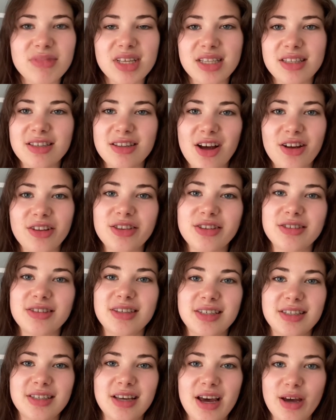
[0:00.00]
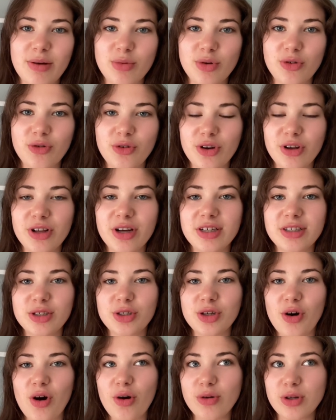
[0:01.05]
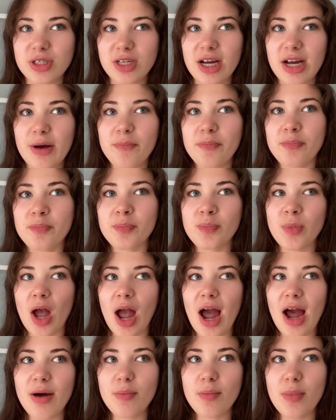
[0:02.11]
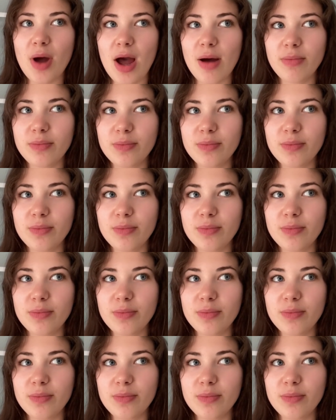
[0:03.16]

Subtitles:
it's not the same, you feel? And so I was like, I'm